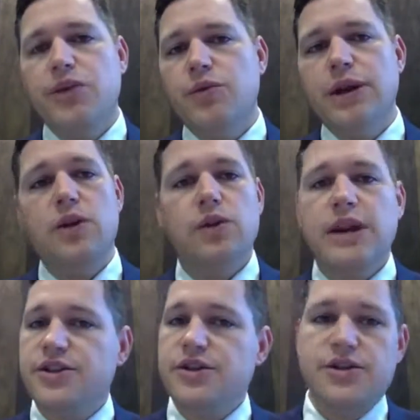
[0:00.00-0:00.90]
We don't
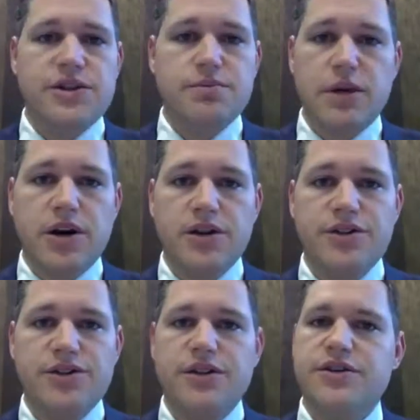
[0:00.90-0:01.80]
let you
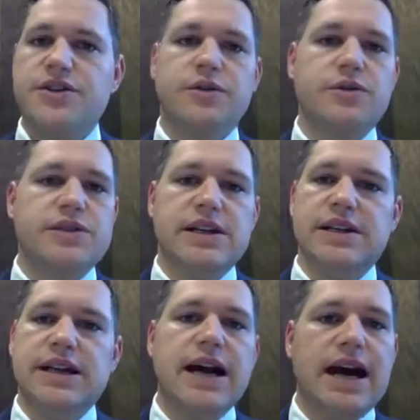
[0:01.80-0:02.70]
submerge. There's no
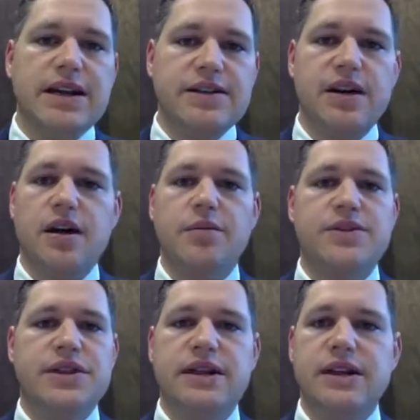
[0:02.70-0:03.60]
sitting in a hot tub or
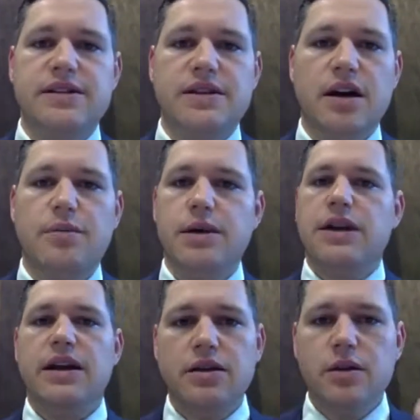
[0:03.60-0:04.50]
sitting in a tub, but
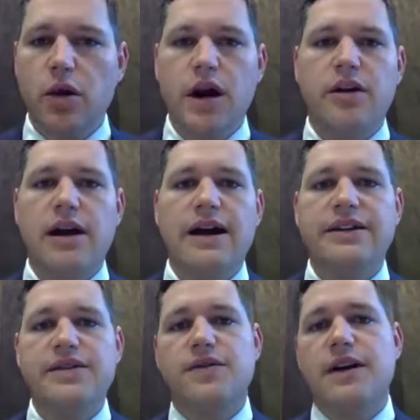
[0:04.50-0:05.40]
letting the water on
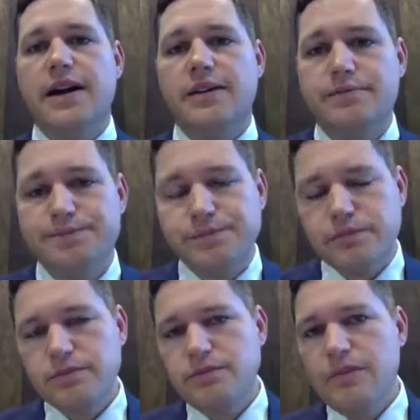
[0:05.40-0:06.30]
it is fine.
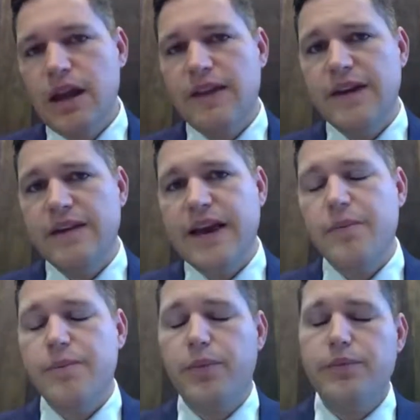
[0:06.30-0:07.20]
And then to
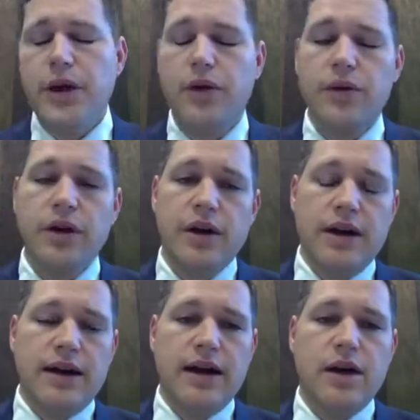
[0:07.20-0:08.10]
that note,
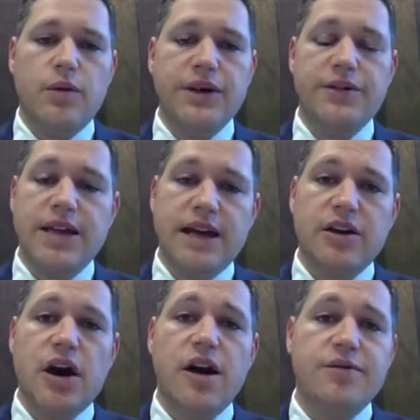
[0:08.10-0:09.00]
when you take
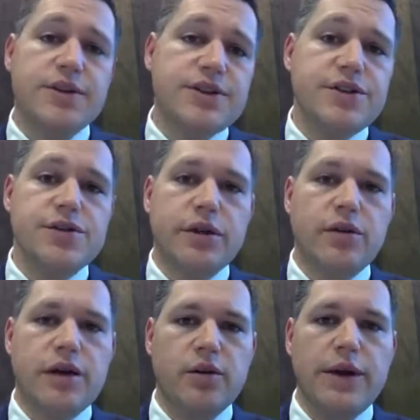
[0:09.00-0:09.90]
it off, which is usually
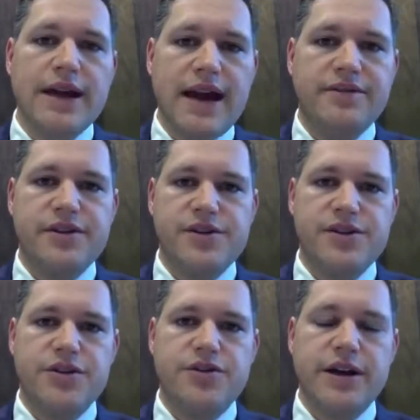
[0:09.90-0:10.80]
around a week after
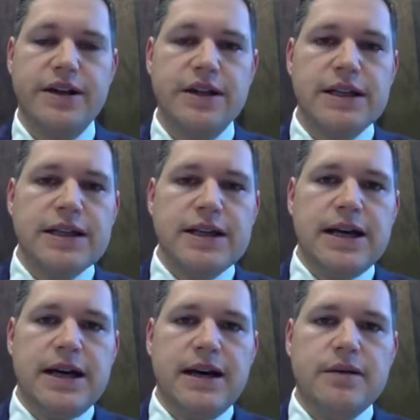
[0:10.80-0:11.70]
surgery,
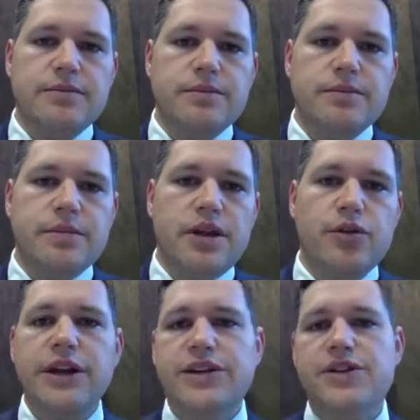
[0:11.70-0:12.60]
there are
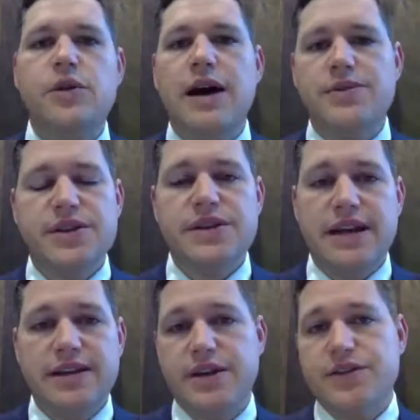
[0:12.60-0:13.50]
really two options, and
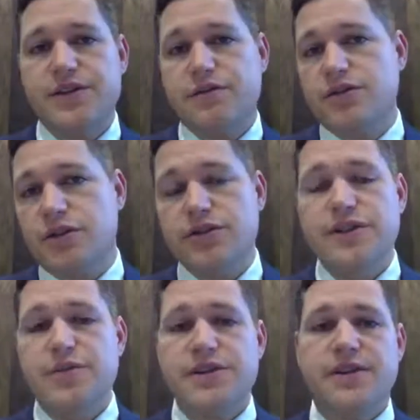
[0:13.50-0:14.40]
I think it's
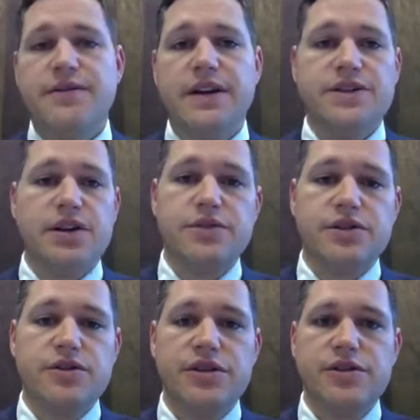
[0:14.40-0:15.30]
surgeon specific. Some
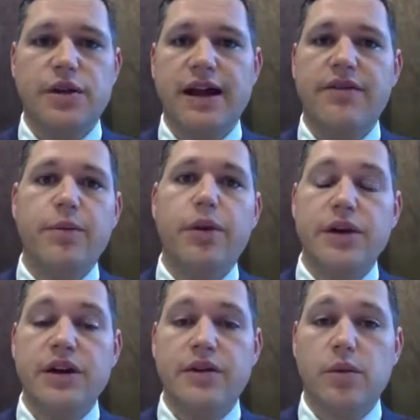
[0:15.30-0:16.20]
surgeons will have them put
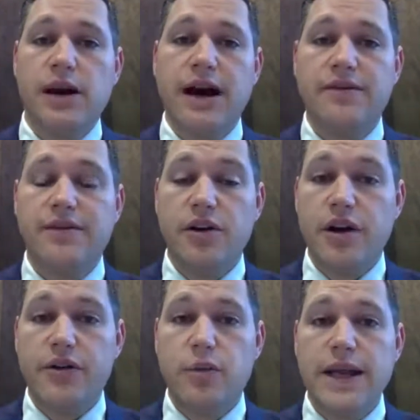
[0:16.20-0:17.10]
another one on for
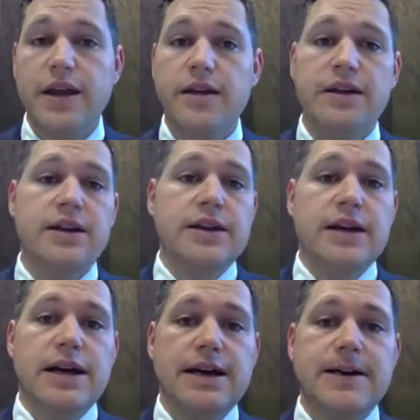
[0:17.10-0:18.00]
another week.
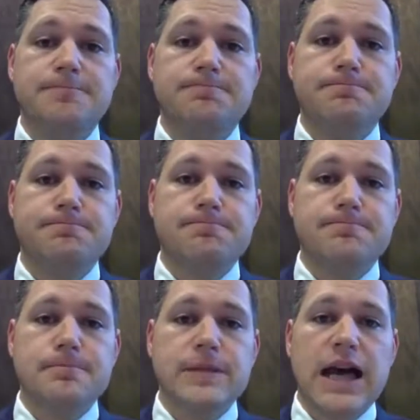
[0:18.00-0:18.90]

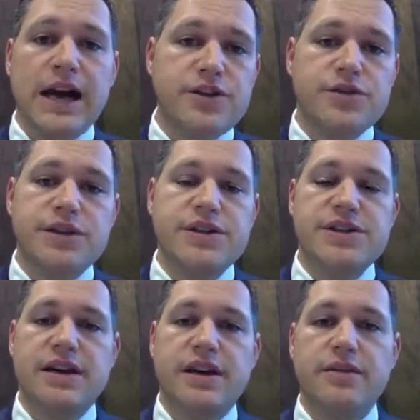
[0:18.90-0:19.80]
I usually
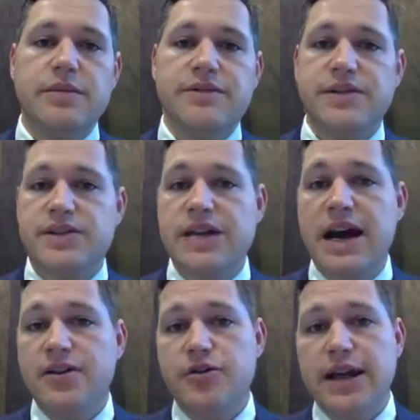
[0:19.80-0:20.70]
just tell them if it's
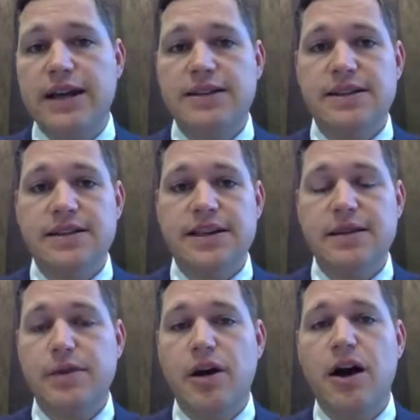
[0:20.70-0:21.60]
not draining to
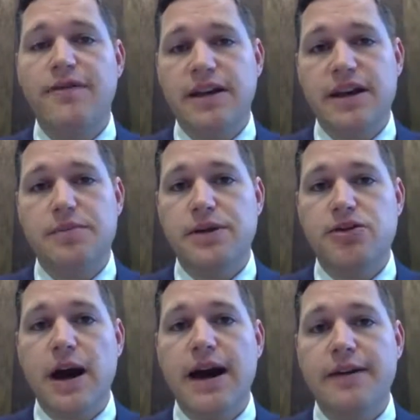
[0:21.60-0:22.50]
keep it off and keep it
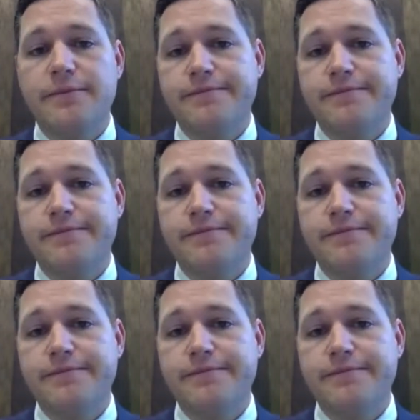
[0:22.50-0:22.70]
dry.